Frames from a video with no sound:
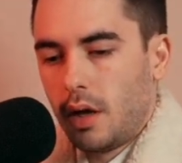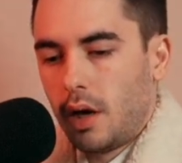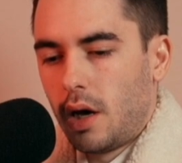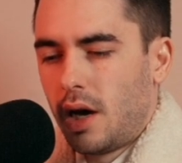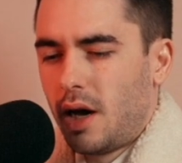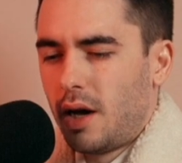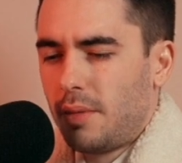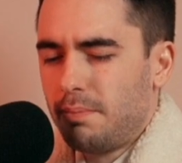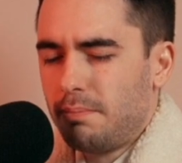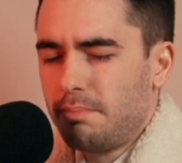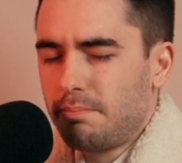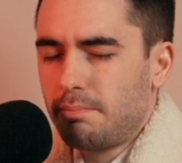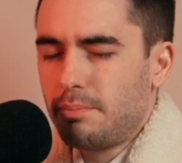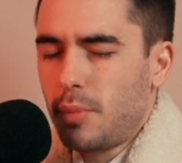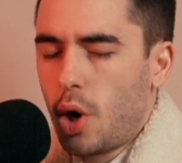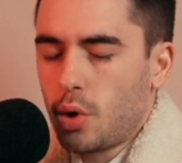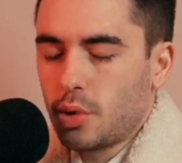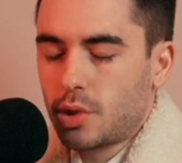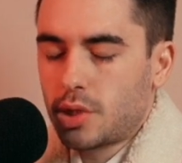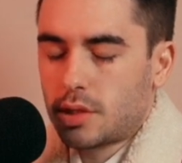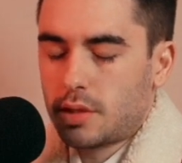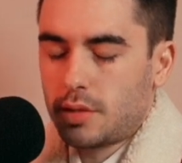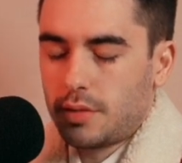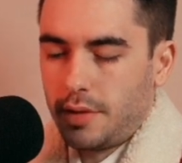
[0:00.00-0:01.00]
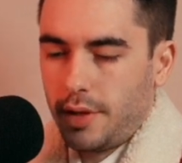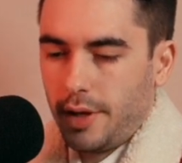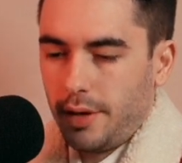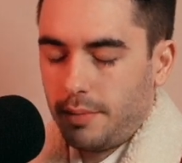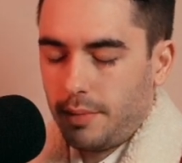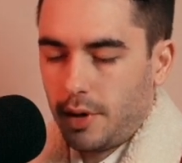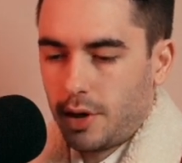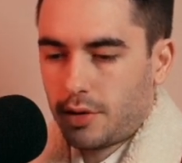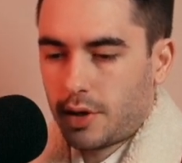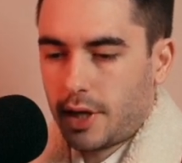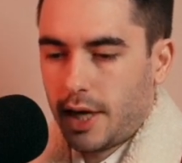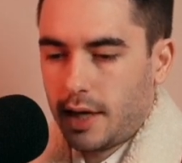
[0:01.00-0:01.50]
Most of
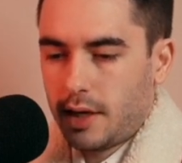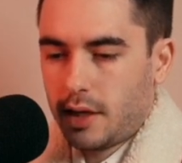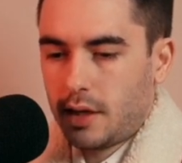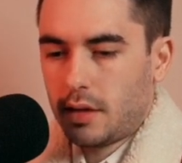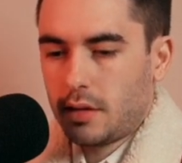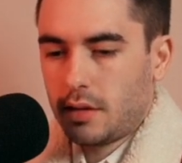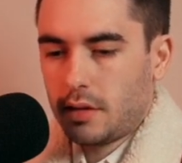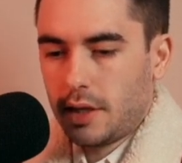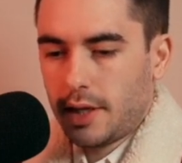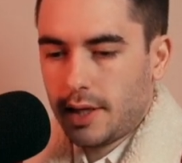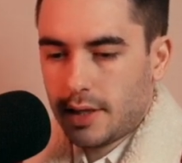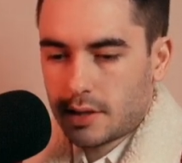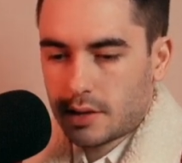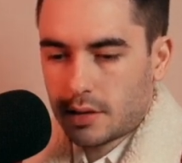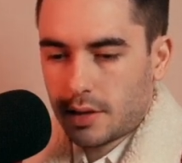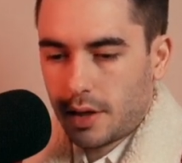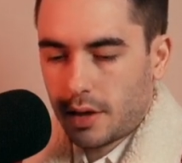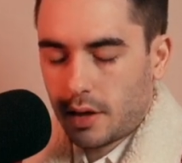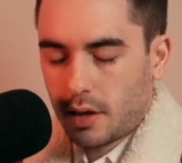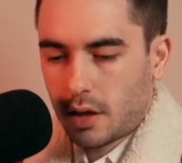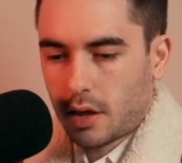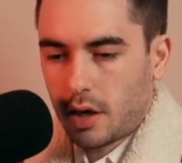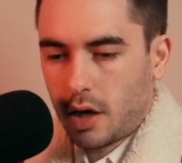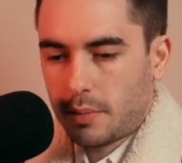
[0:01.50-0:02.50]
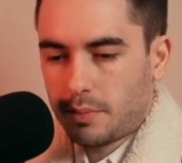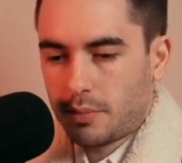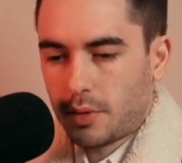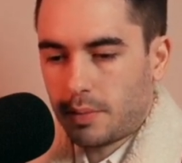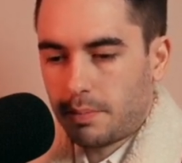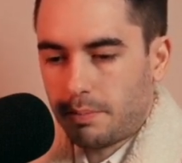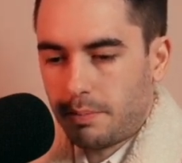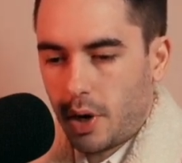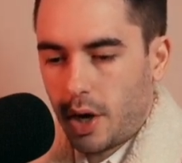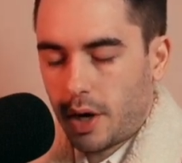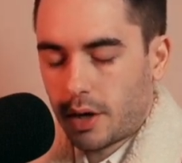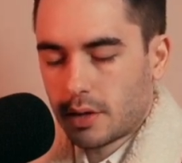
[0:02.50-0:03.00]
them are getting at least like a couple
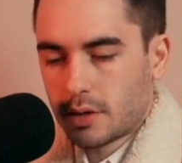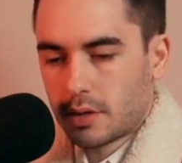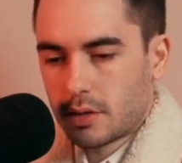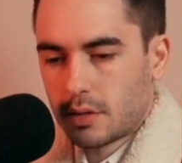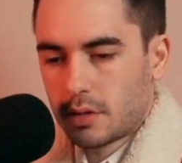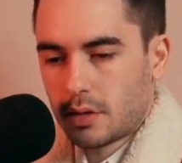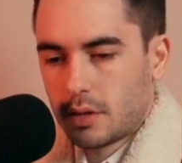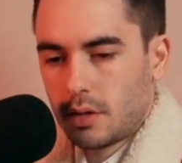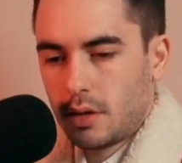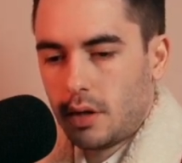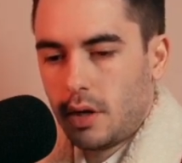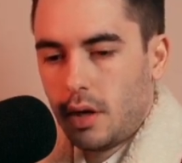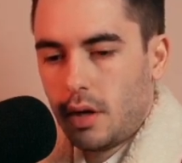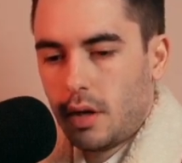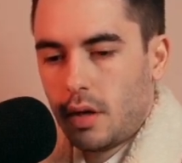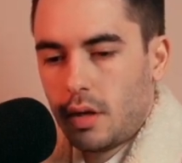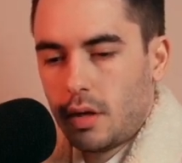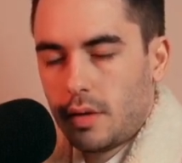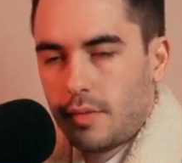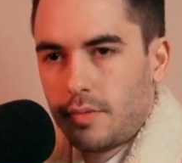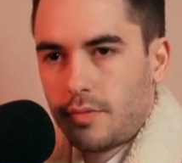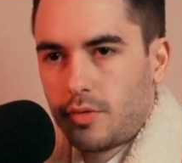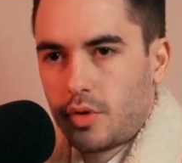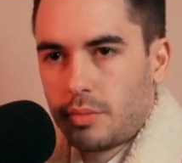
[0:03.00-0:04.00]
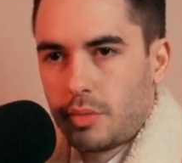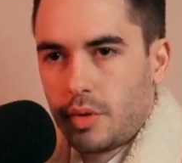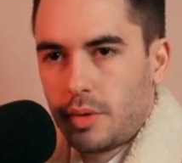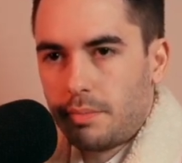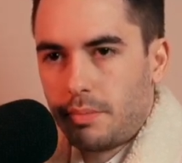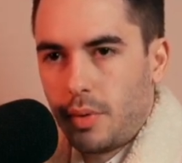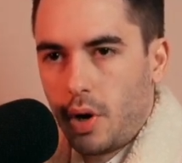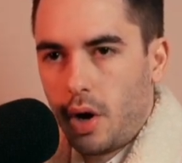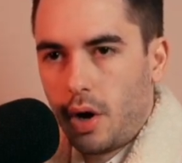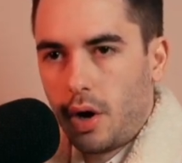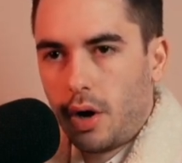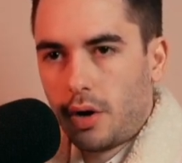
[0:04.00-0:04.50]
bucks from the
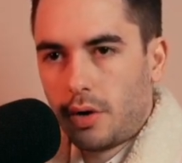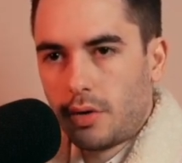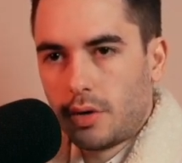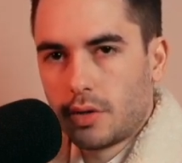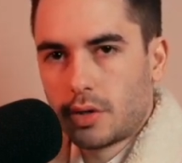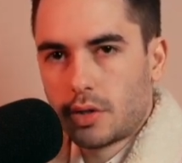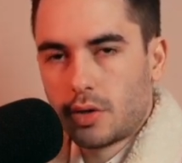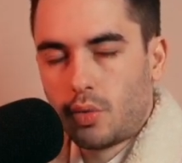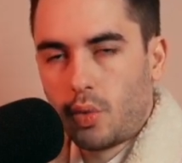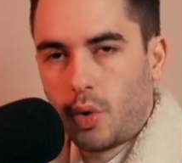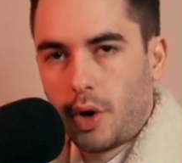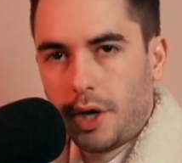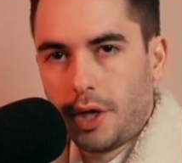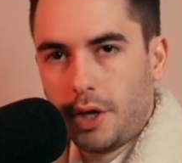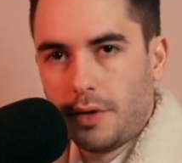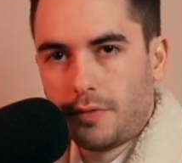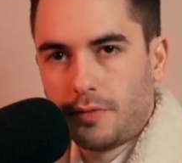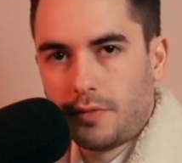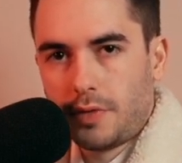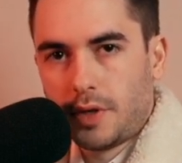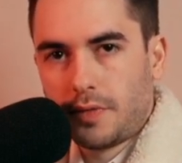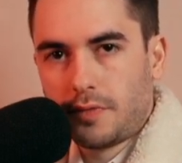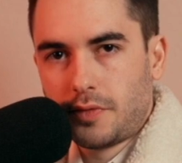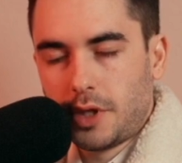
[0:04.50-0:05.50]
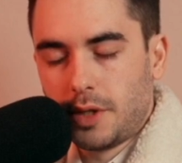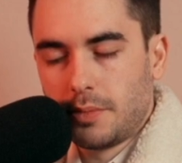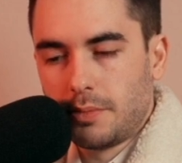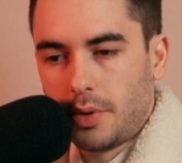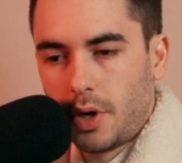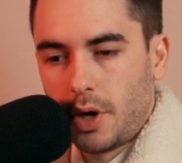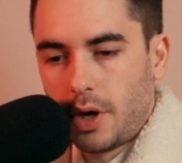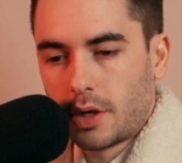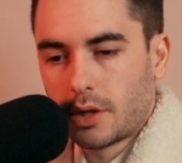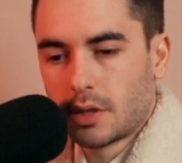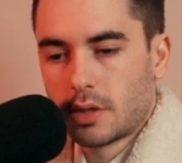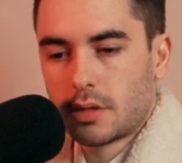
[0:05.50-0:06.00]
bar, or 20, 50
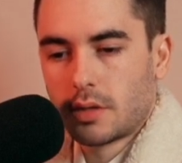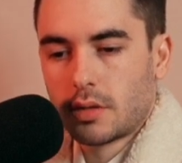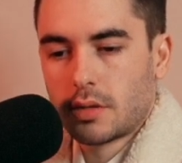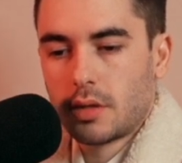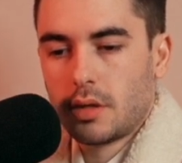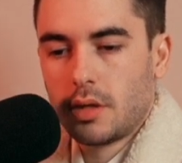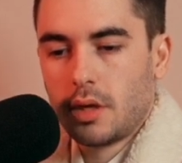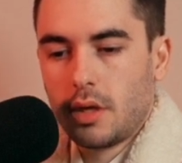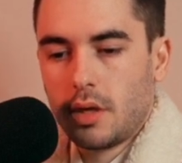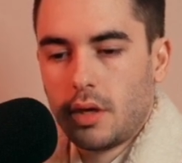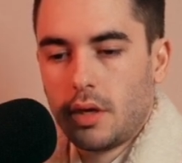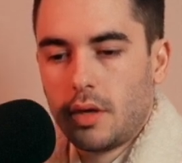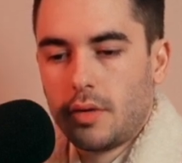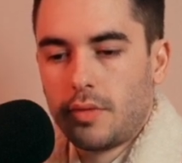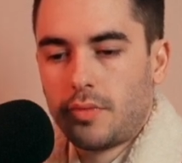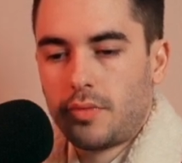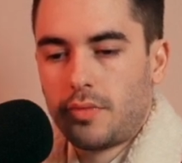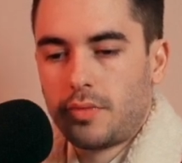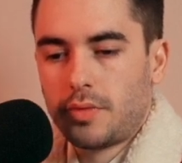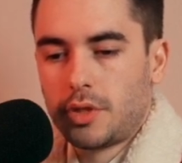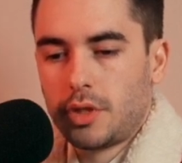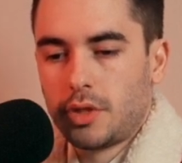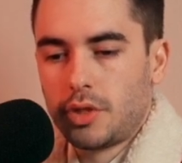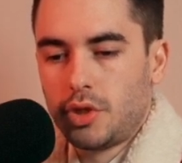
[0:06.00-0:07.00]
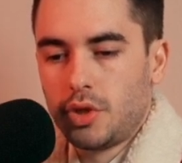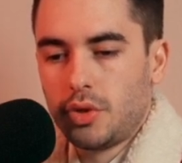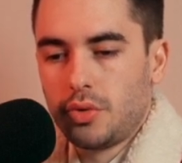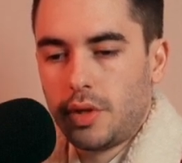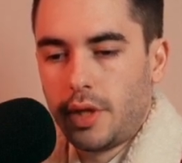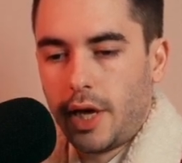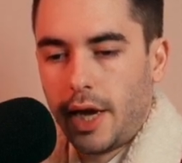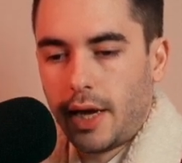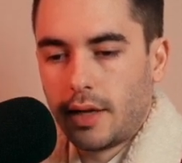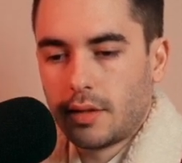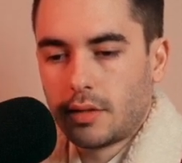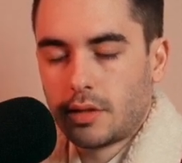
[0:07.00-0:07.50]
bucks to do
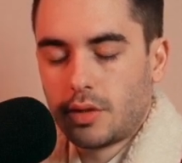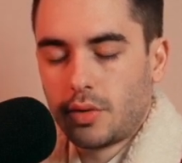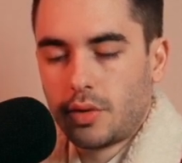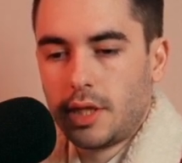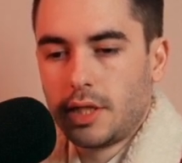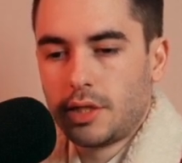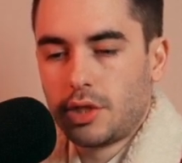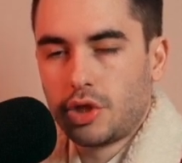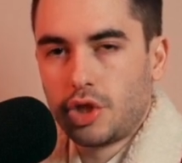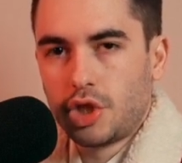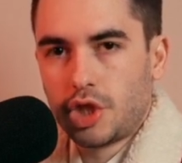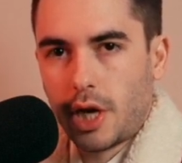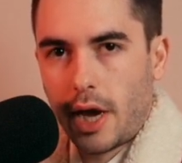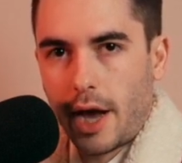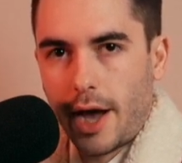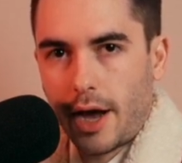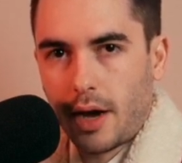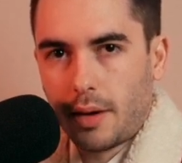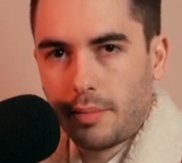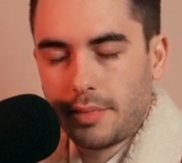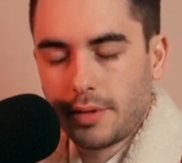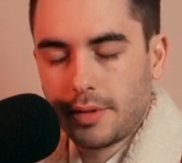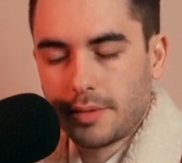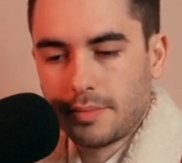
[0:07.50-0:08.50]
that. So it is a job.